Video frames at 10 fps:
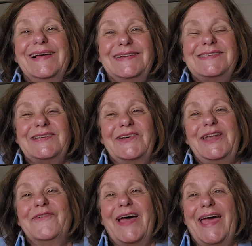So
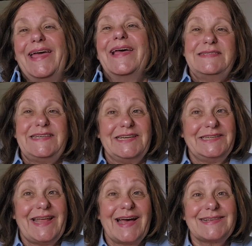anyway,
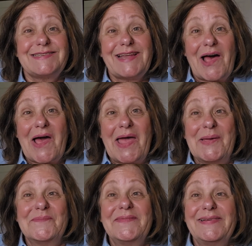till next
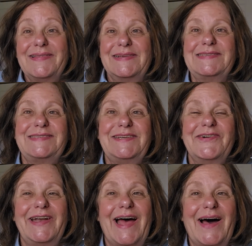time, let's see
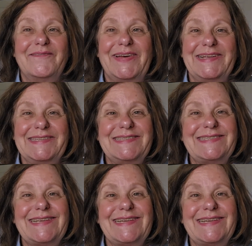what happens.